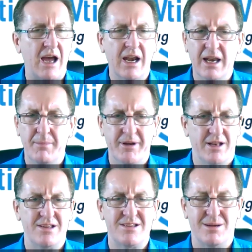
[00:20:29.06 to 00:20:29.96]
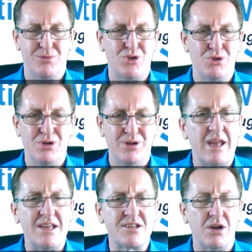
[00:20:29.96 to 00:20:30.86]
are limitless, I'm sure.
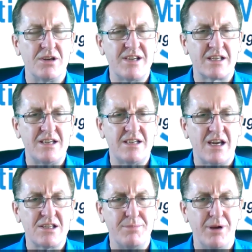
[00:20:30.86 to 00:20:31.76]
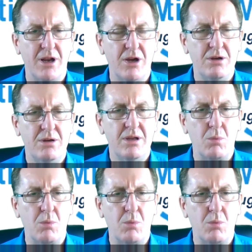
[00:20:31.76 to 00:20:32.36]
His contact details are below.